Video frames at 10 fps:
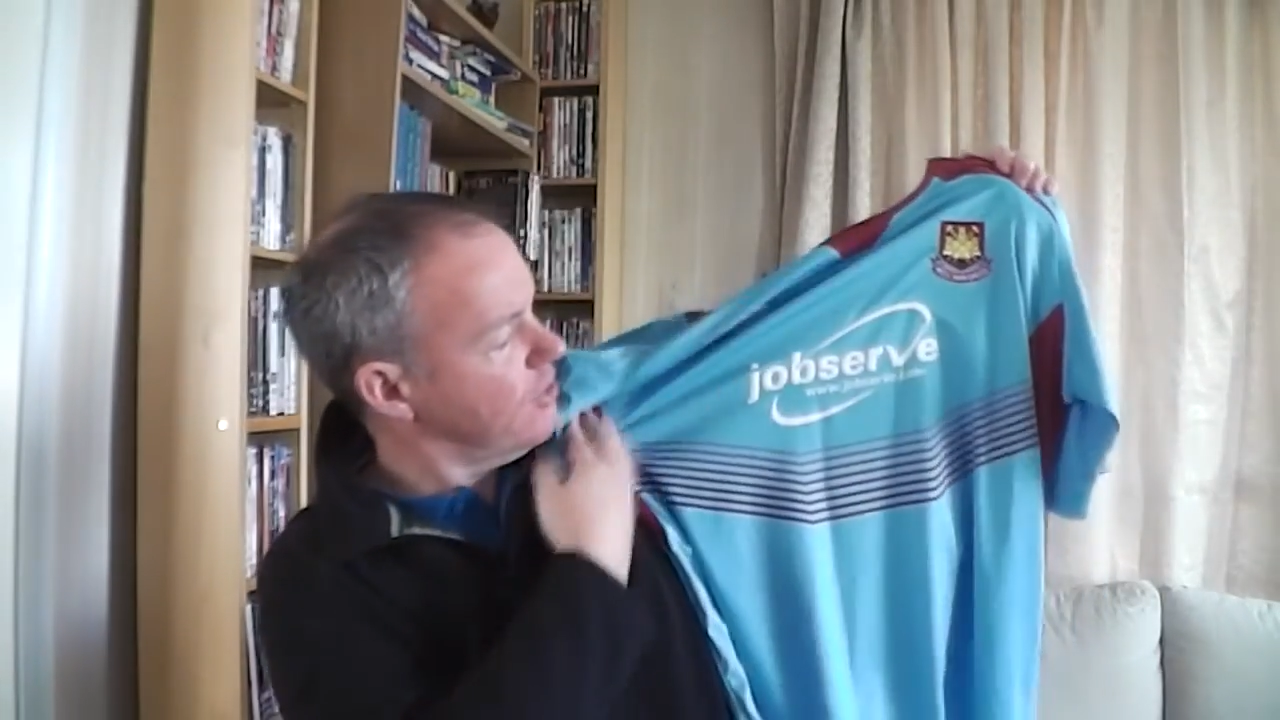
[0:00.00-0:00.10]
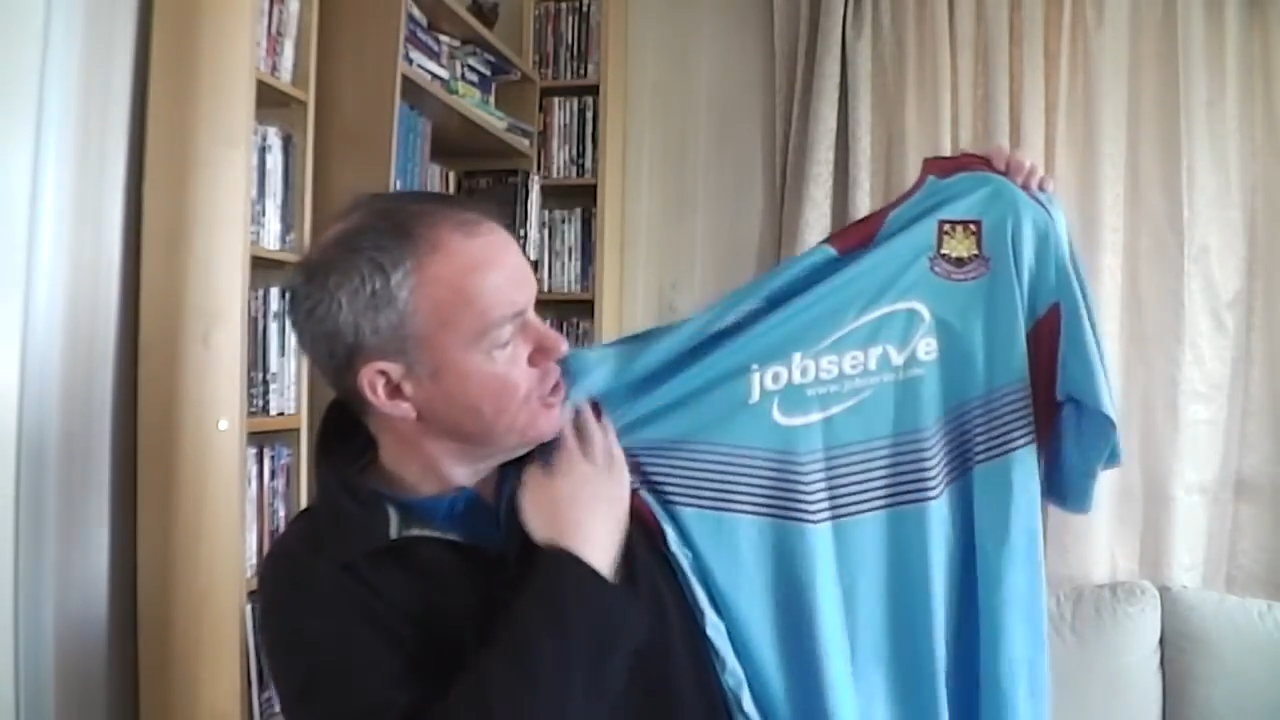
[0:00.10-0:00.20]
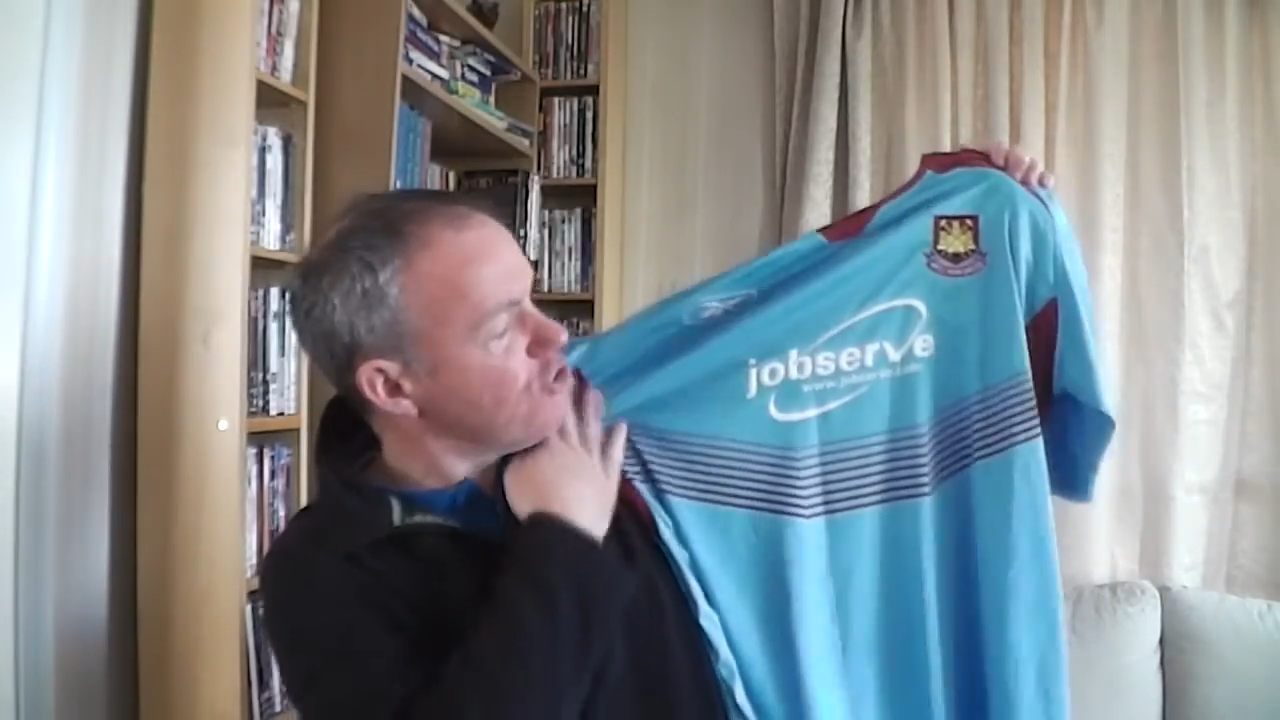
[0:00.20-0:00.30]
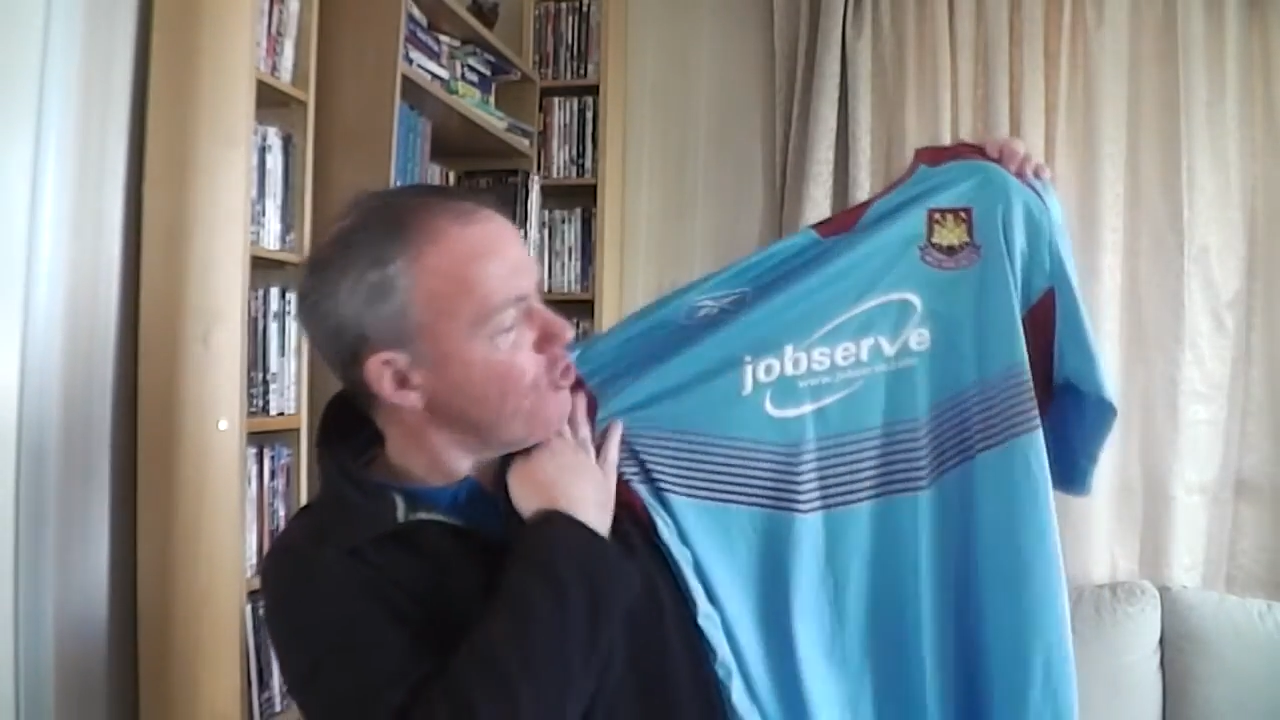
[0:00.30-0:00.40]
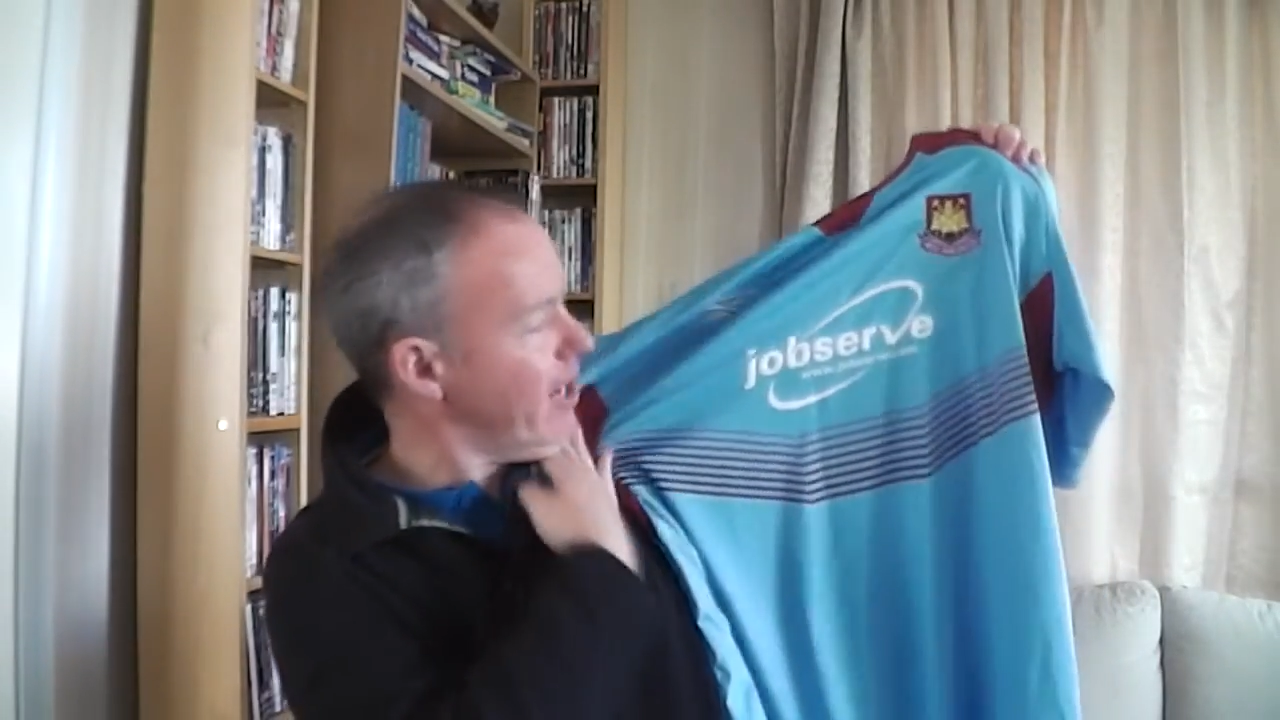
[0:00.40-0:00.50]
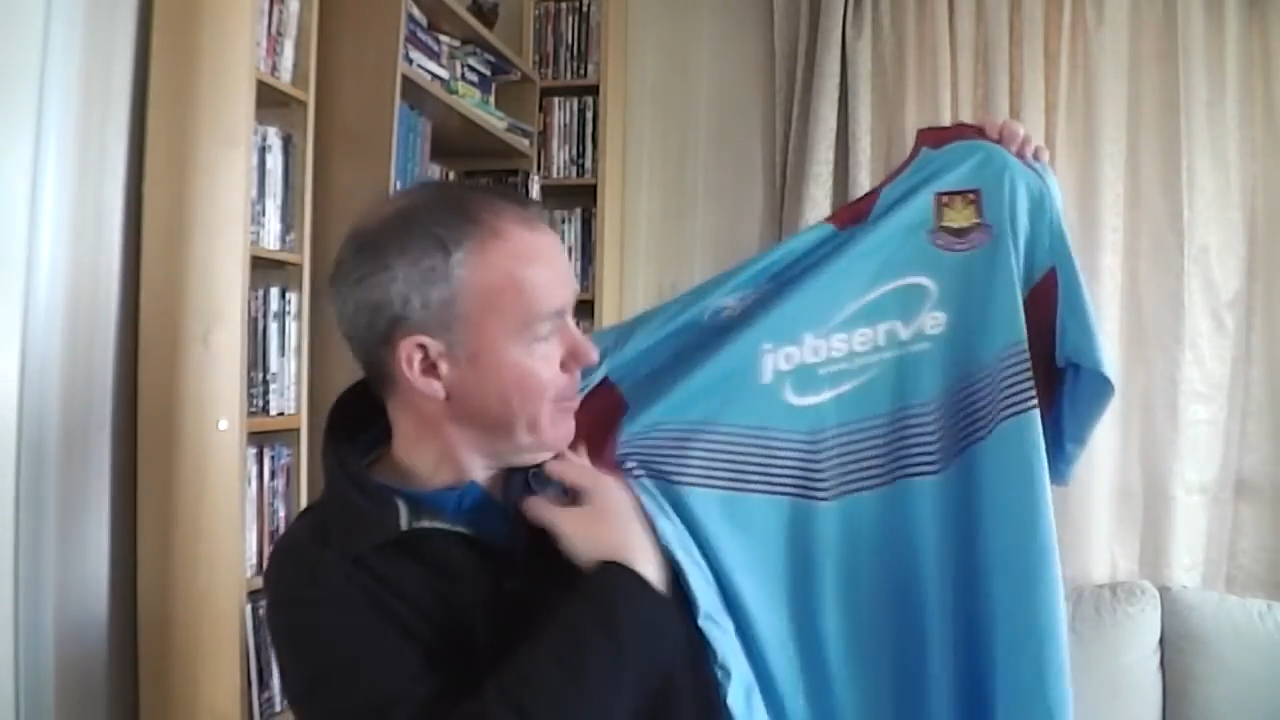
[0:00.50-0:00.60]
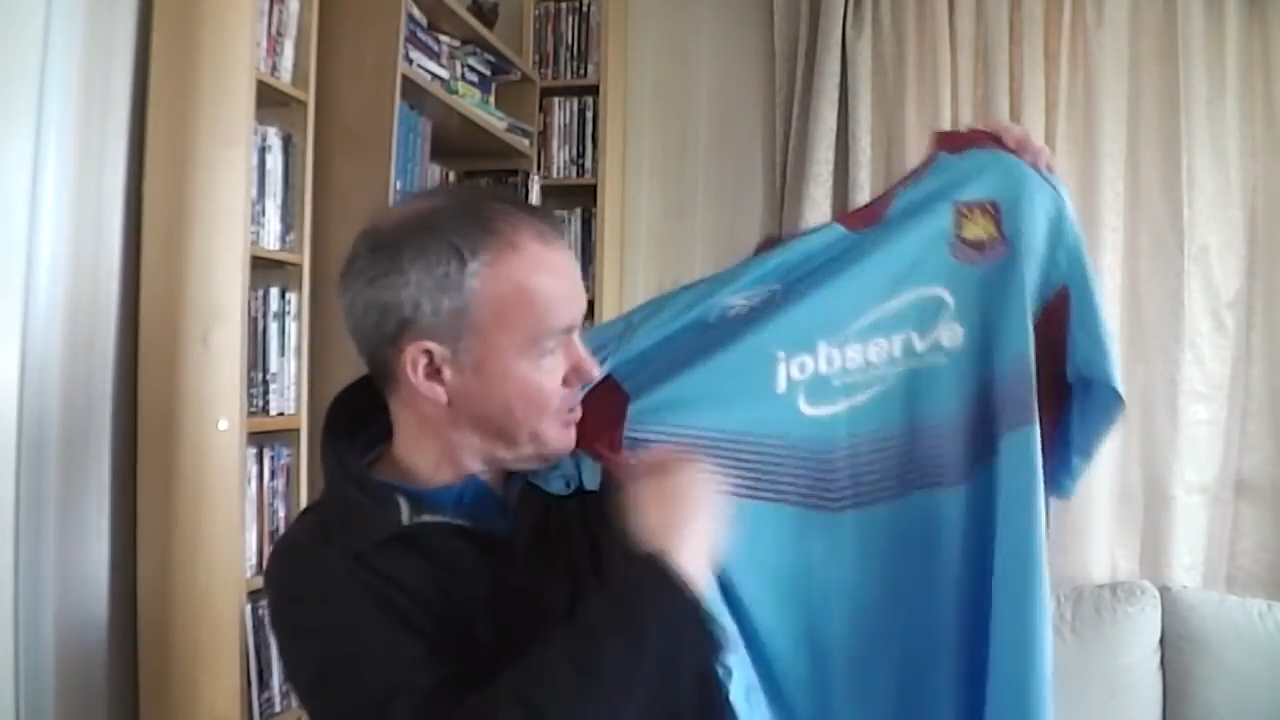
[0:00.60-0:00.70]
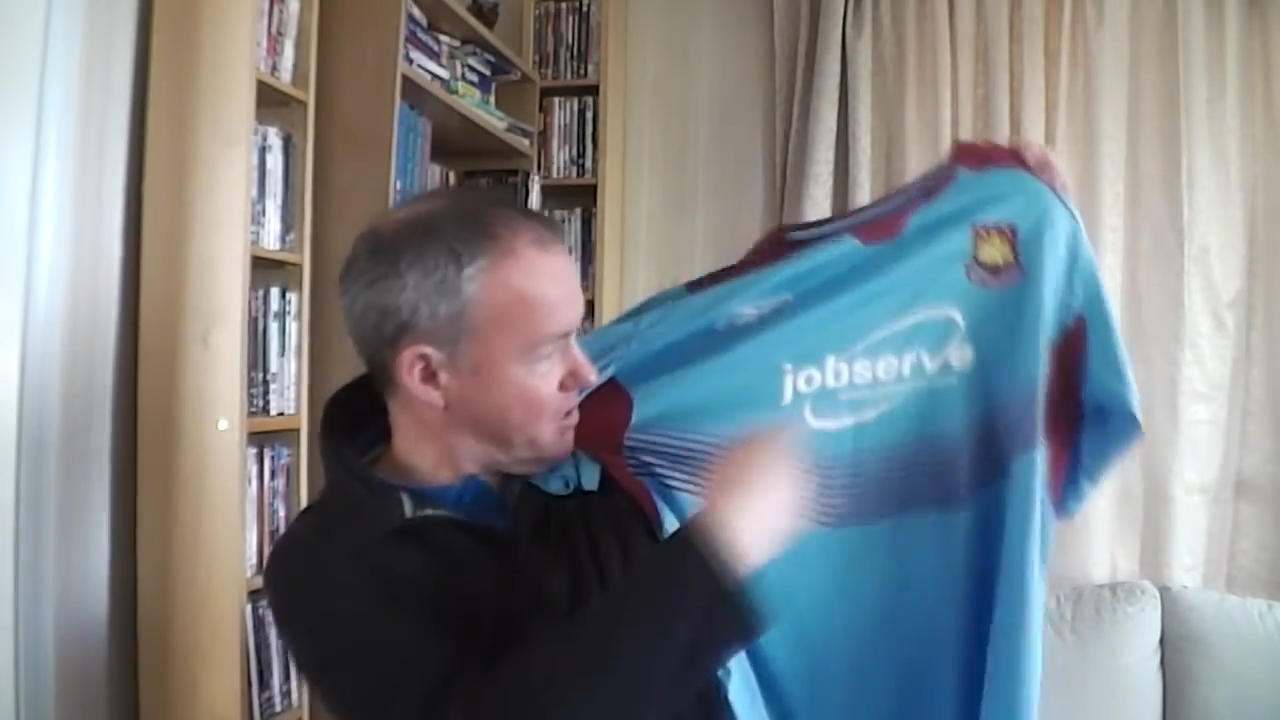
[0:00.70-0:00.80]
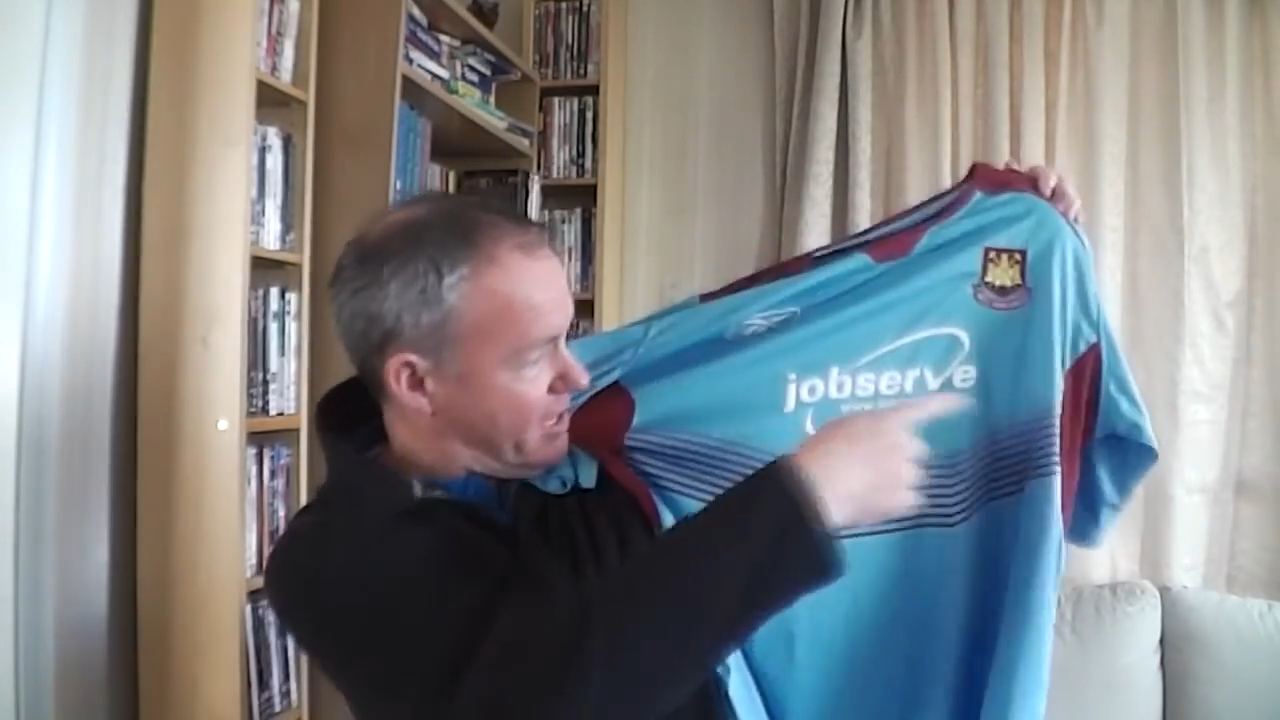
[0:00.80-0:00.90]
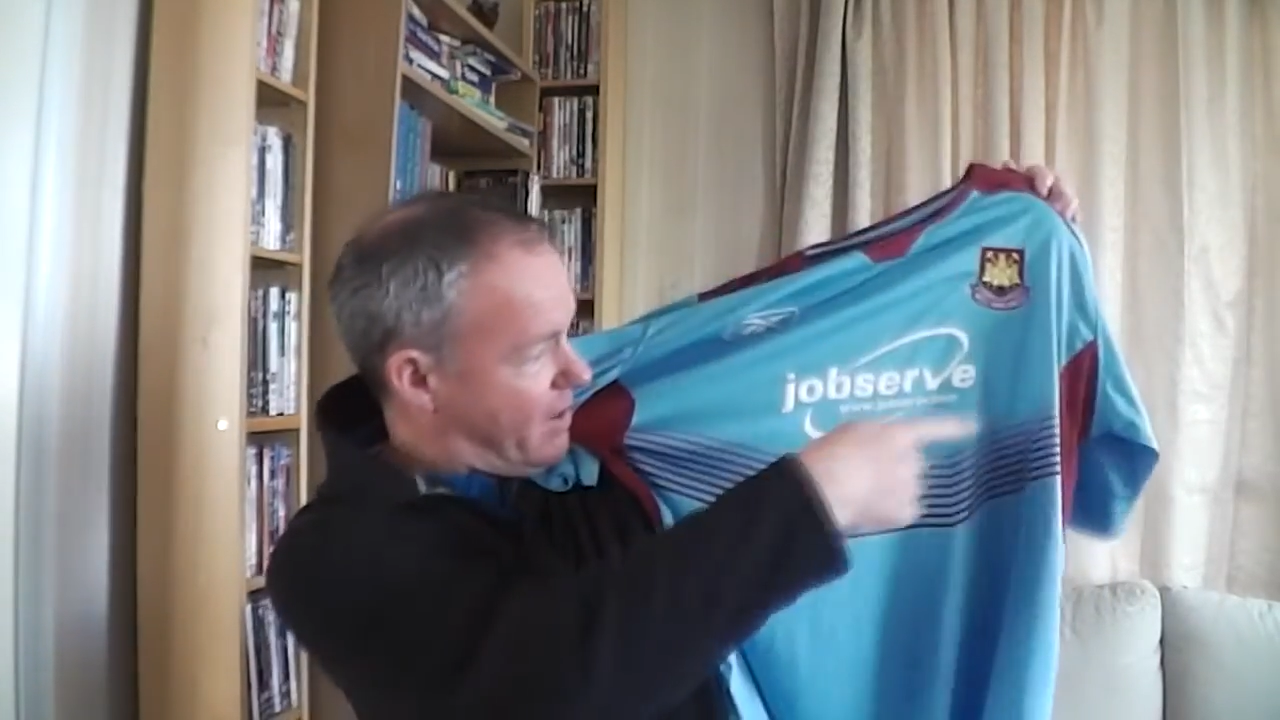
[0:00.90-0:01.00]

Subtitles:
stripes